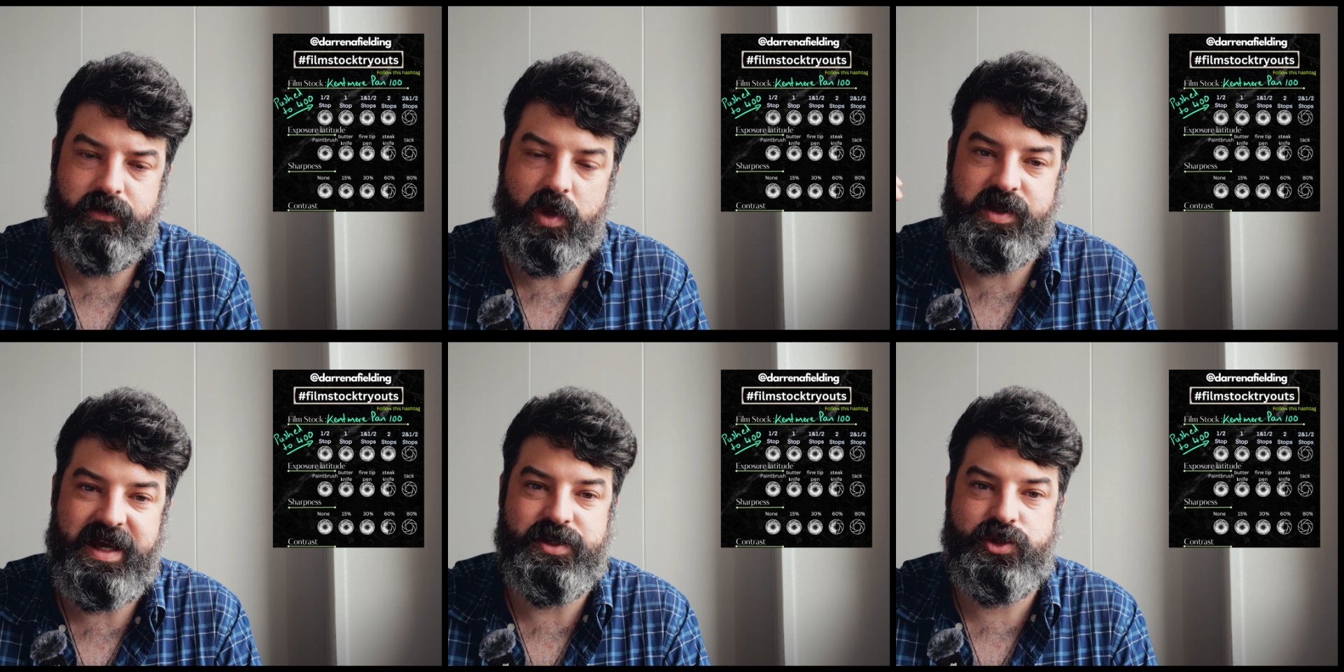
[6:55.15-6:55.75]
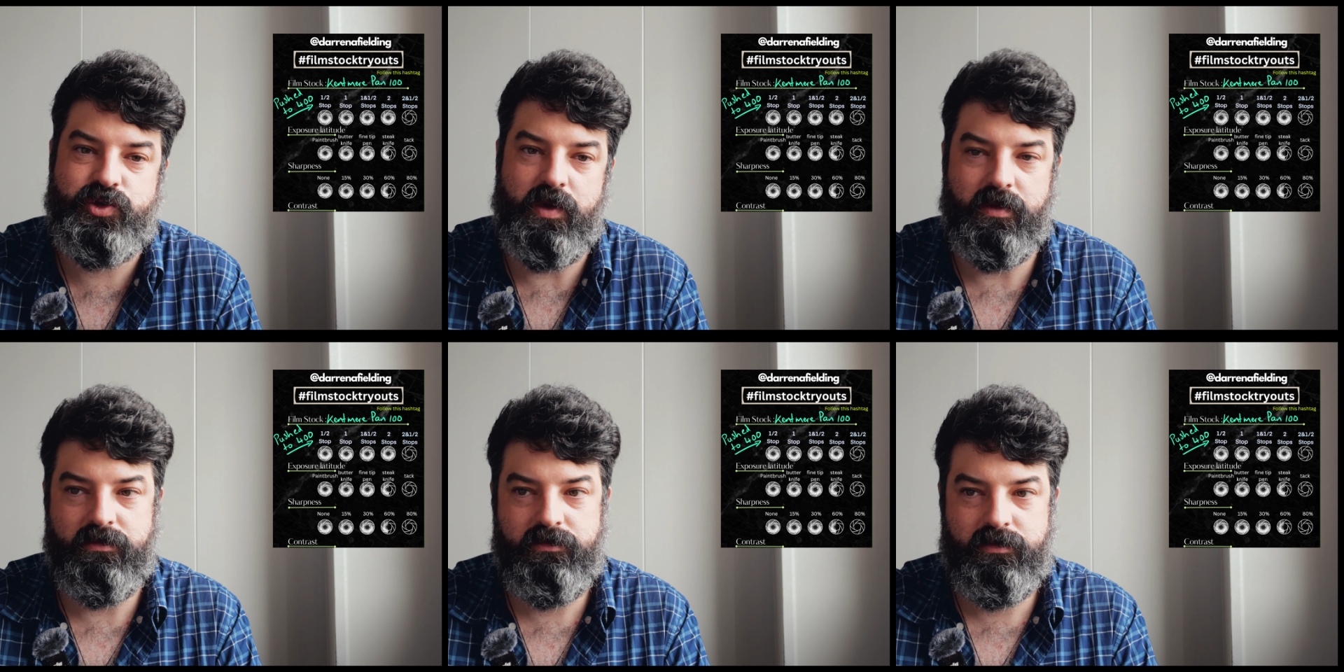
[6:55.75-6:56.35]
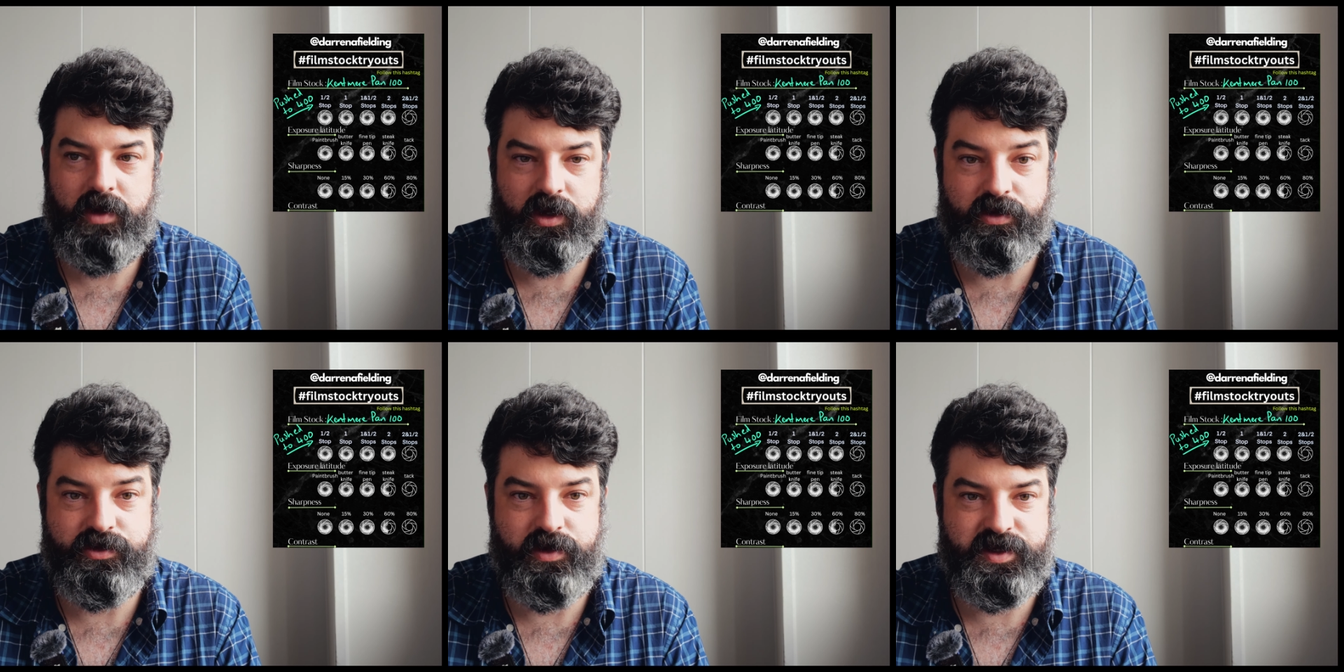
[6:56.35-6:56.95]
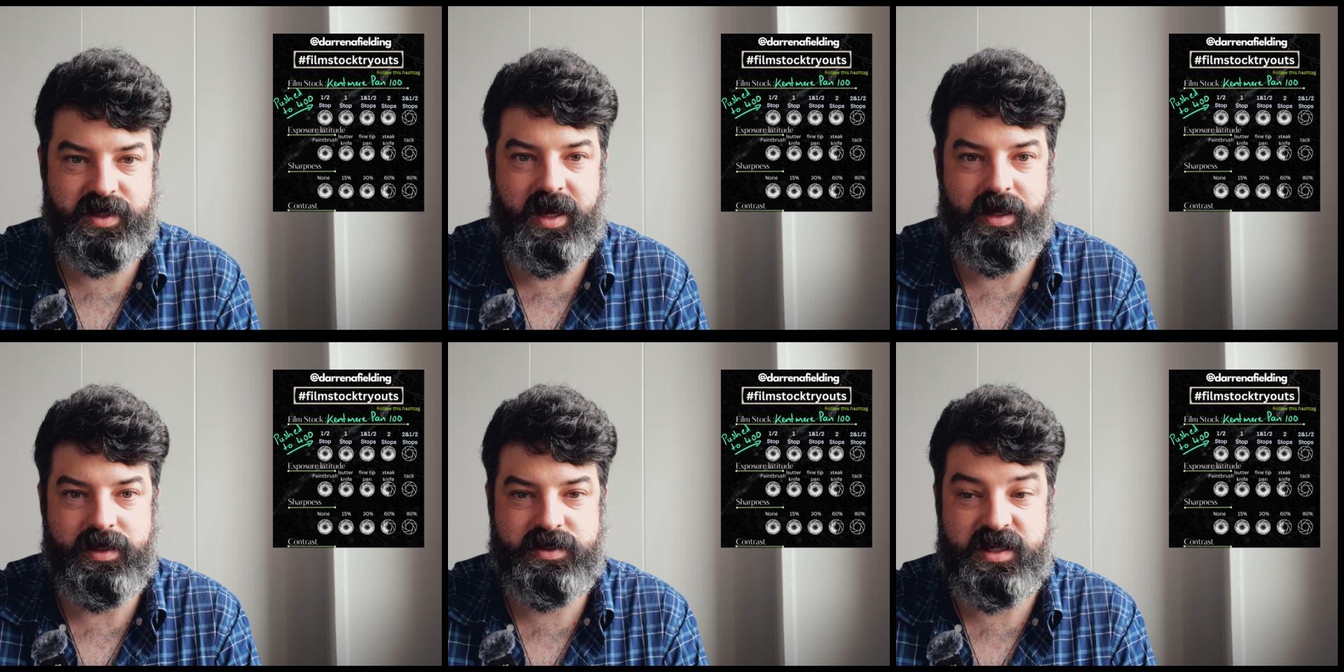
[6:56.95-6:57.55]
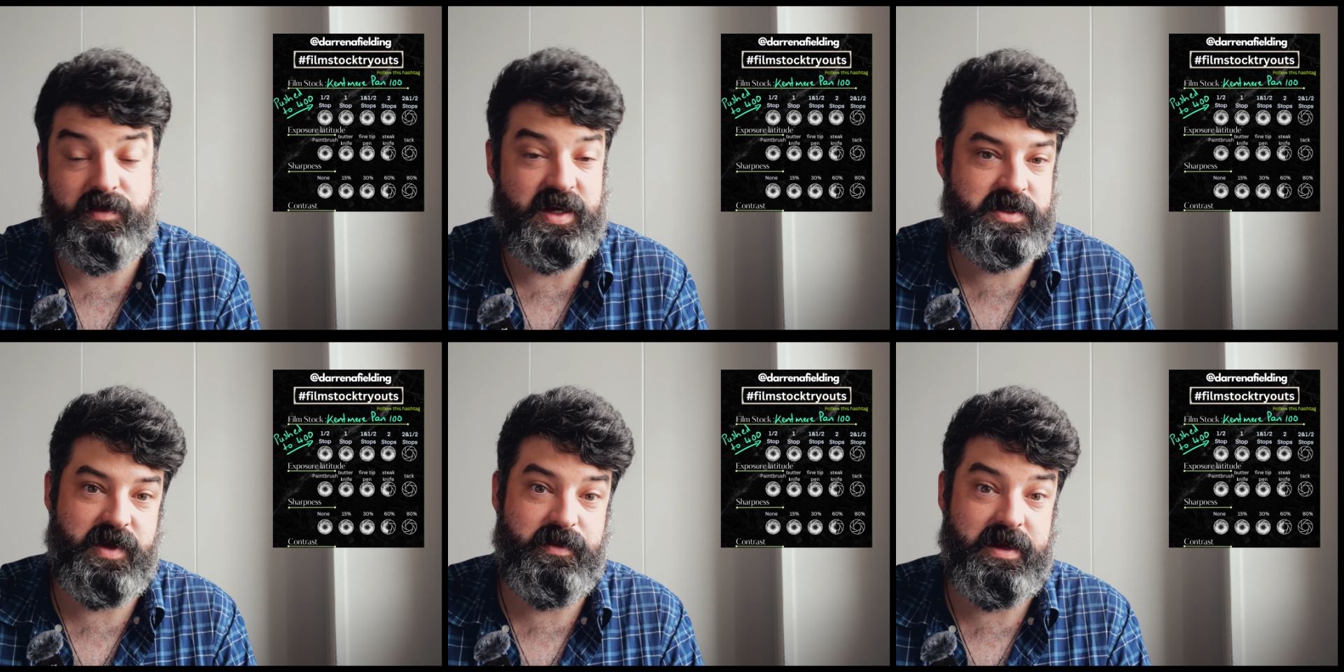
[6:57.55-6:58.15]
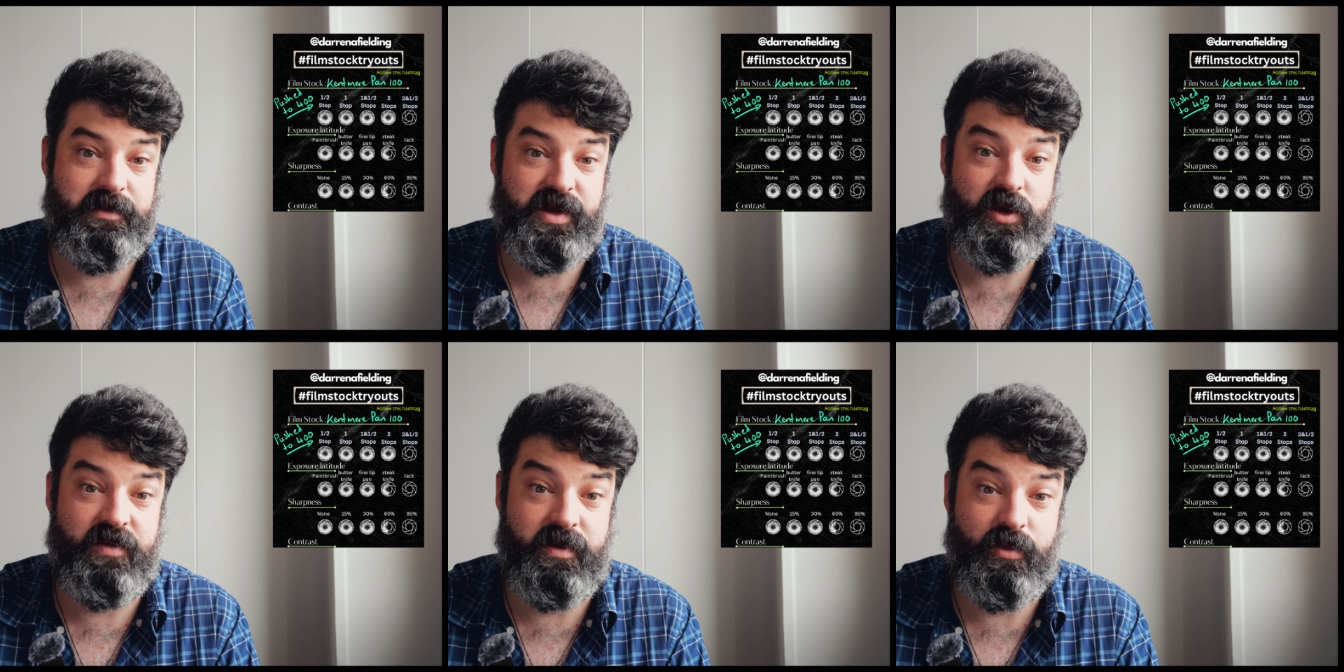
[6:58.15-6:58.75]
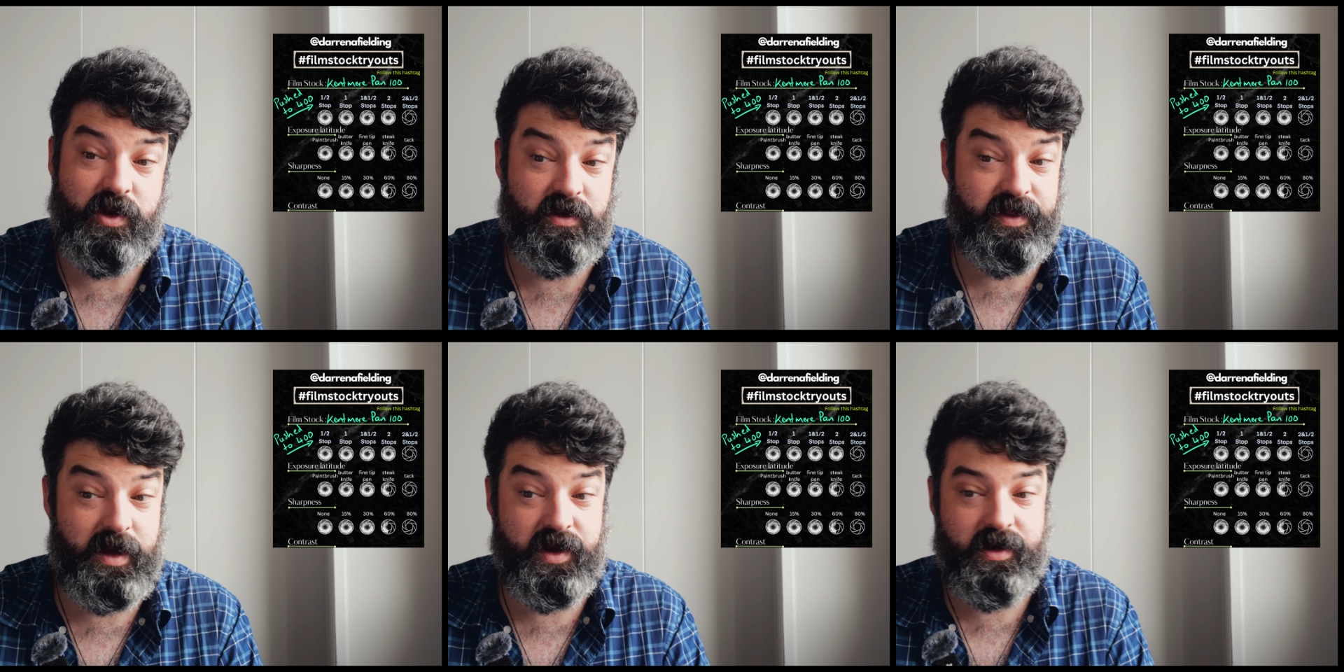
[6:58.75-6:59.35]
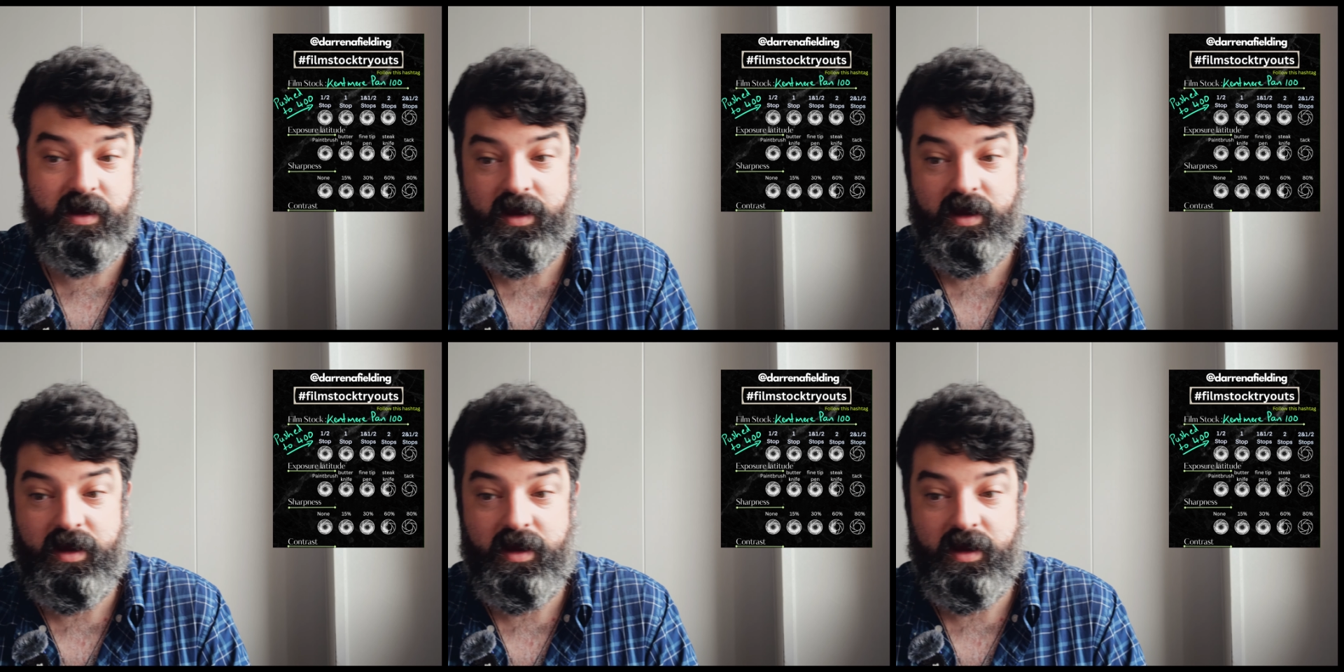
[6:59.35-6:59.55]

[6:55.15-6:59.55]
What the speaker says: not as strong a contrast as T-Max. Maybe let me know if I'm wrong on that one.